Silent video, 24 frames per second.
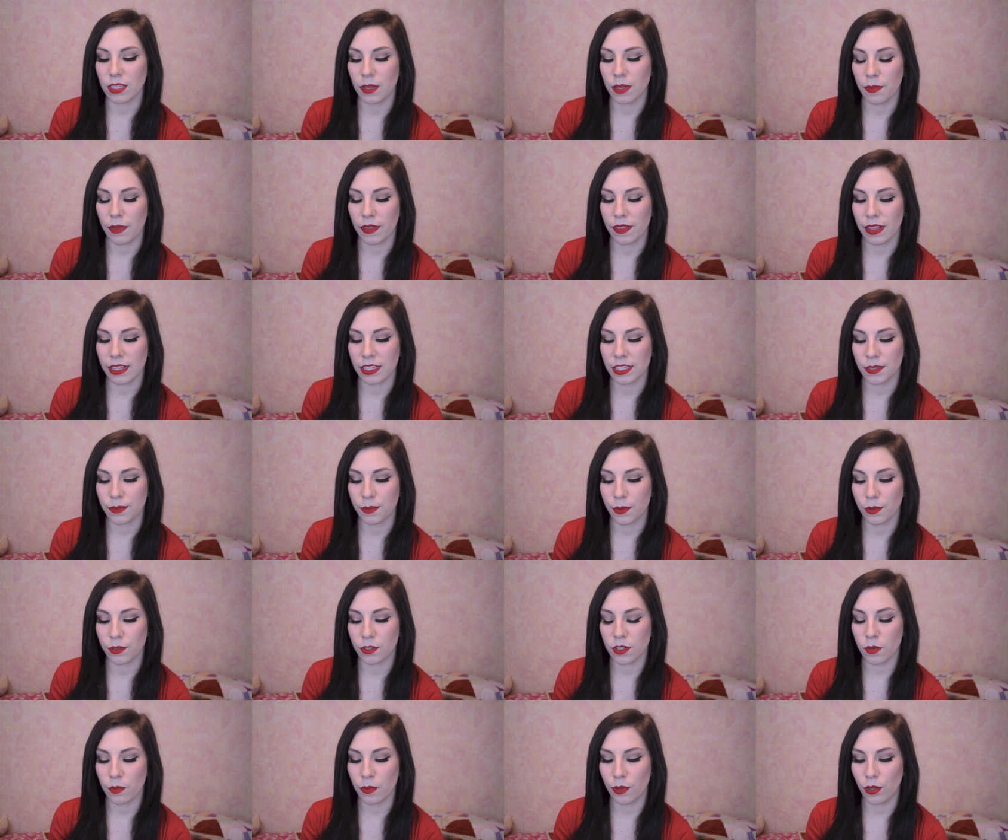something that's
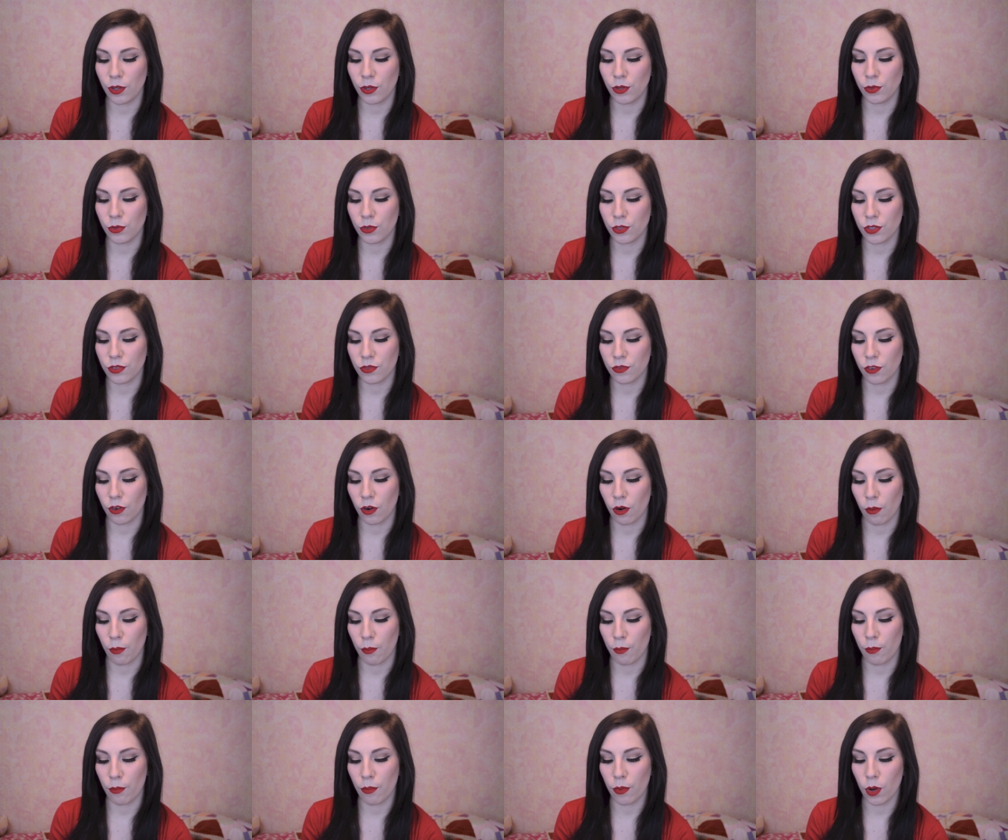supposed to be used for
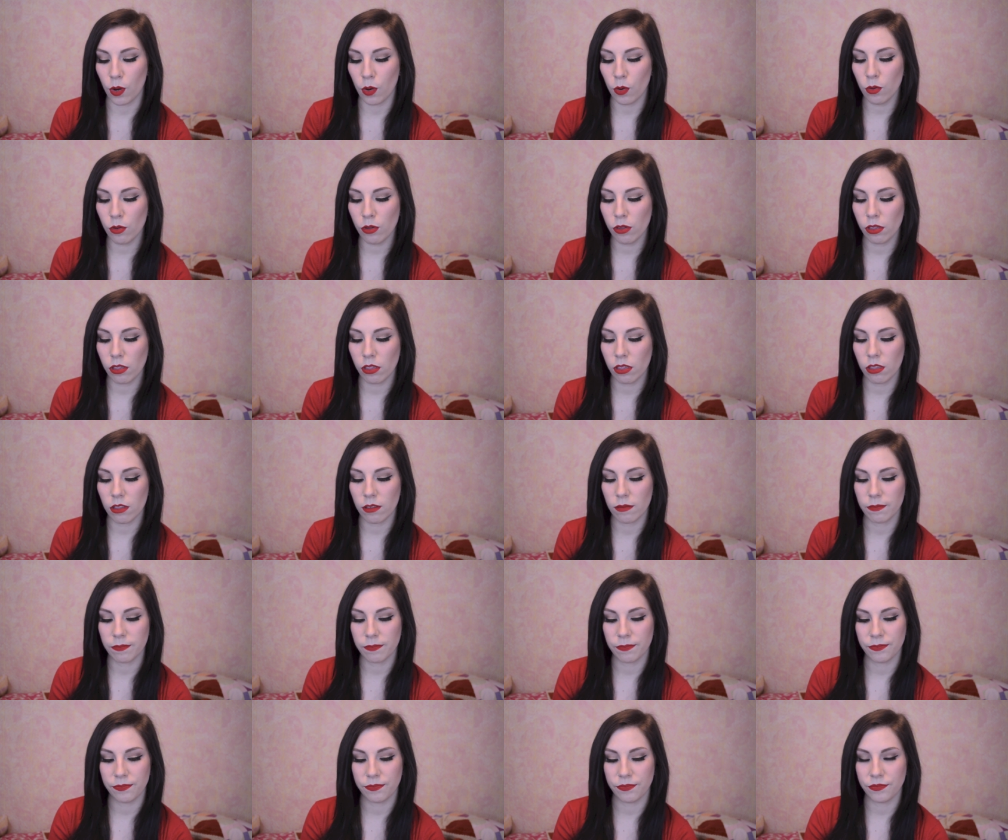both.
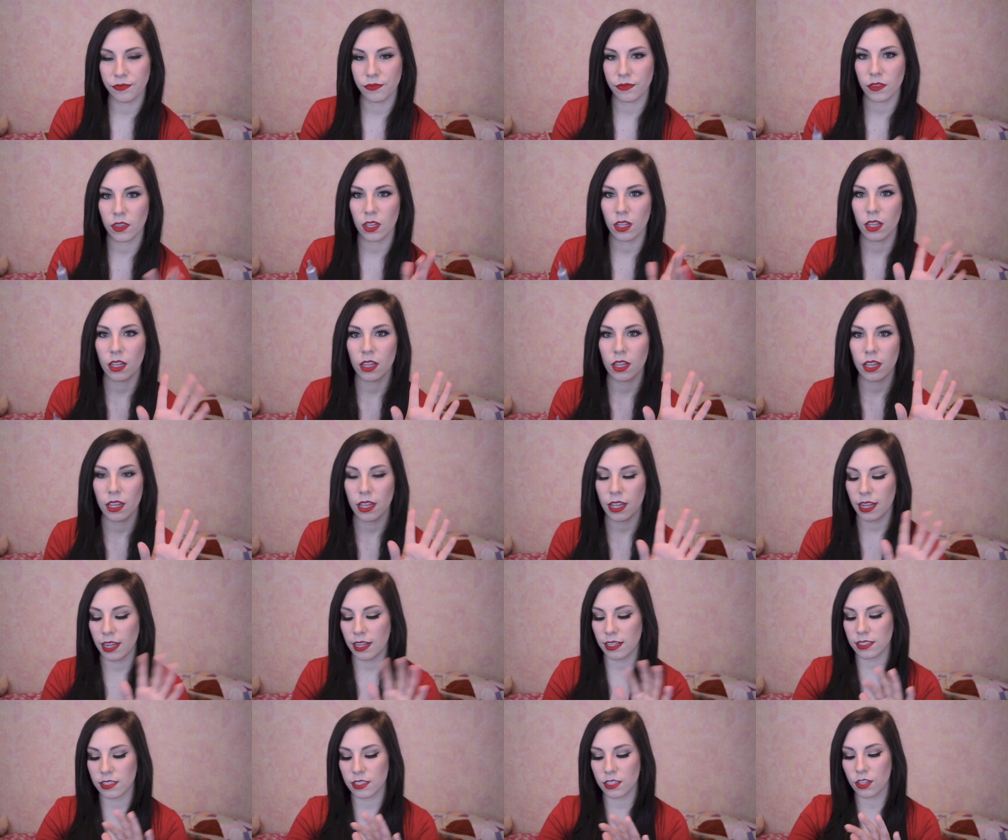
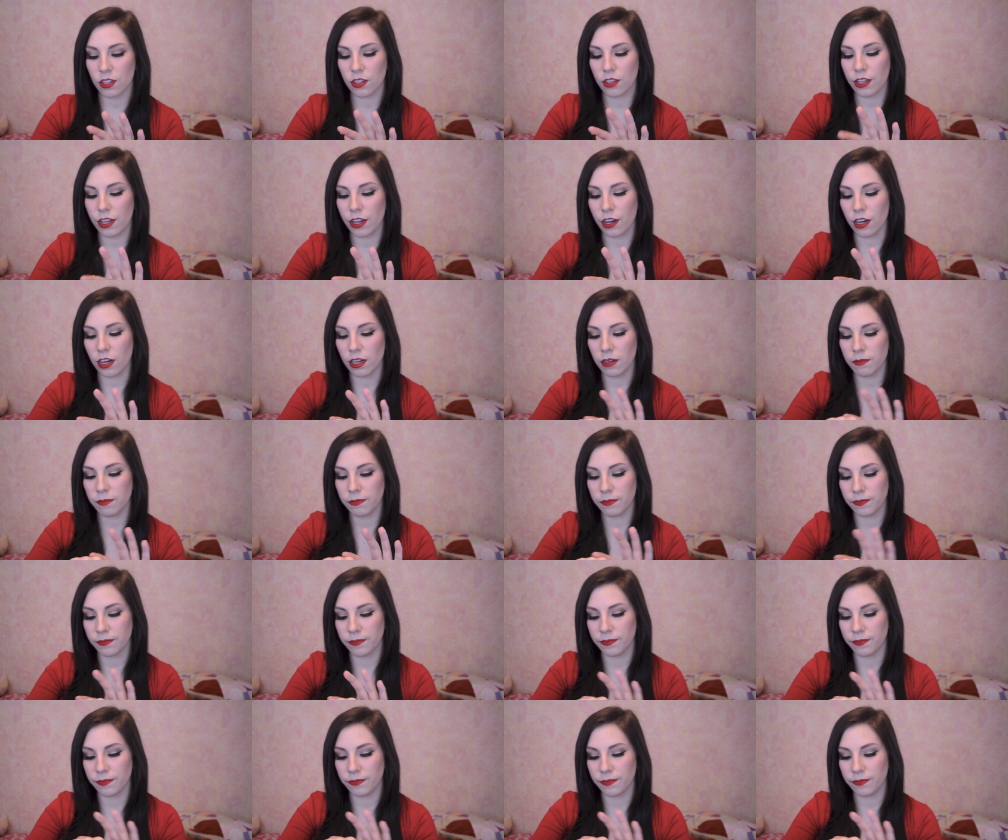It's clear,